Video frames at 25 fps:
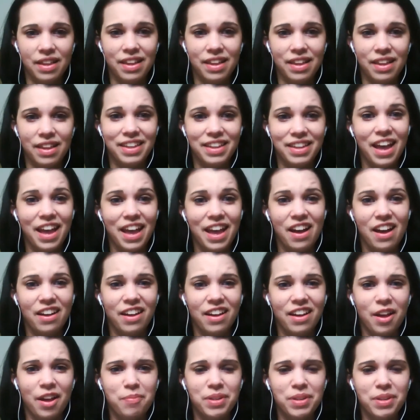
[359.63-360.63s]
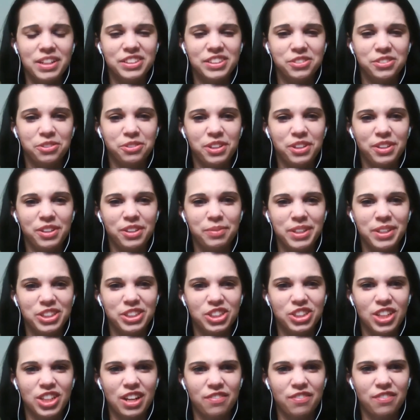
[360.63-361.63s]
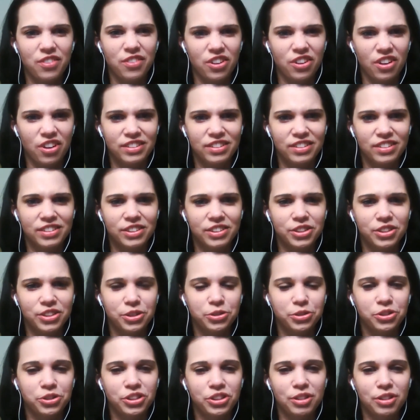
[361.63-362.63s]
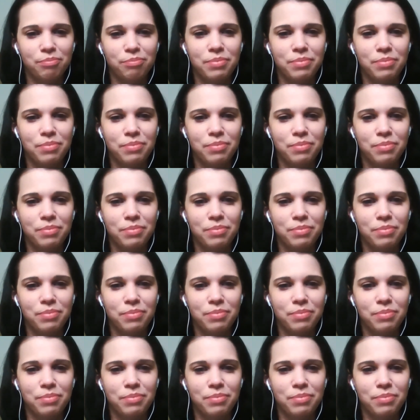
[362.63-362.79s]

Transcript: Yeah, I mean, it's a really big shame for Constitution,